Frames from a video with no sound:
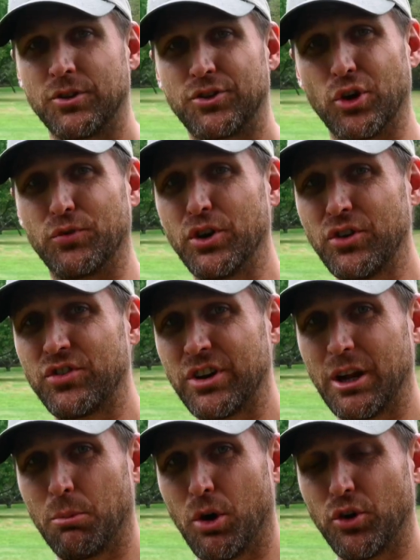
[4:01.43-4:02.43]
So if you're
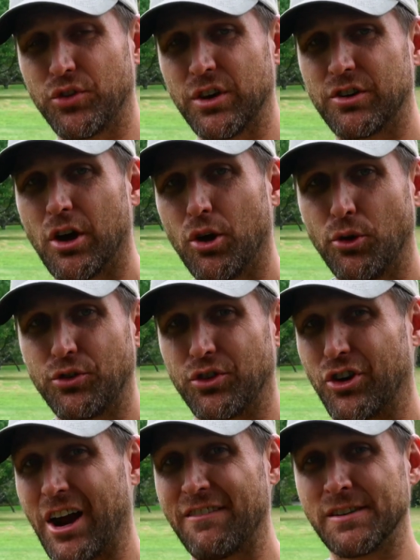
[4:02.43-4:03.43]
seeing mostly does,
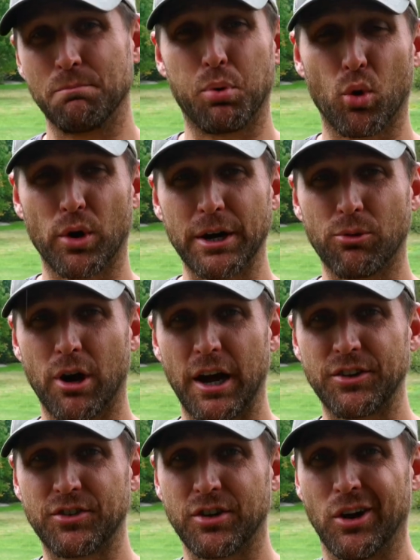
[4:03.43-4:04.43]
you're having boring
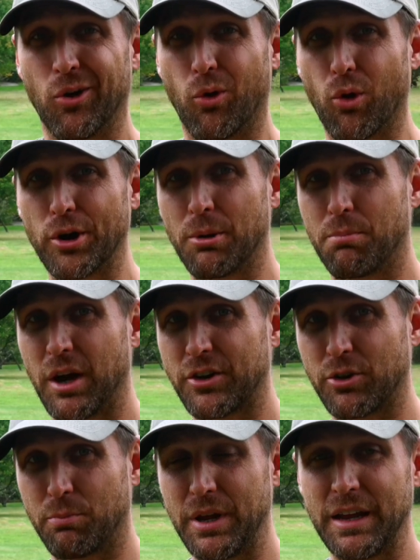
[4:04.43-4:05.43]
ruts, or your
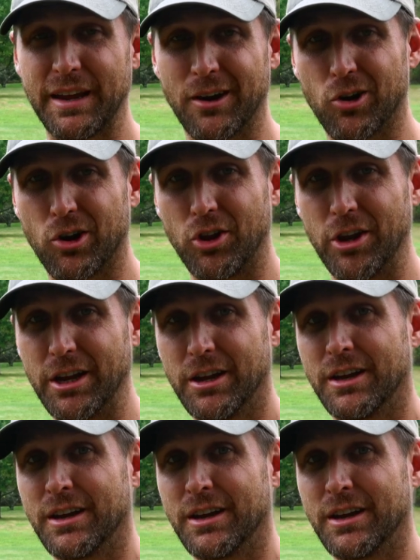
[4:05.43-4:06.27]
bucks are peaking early,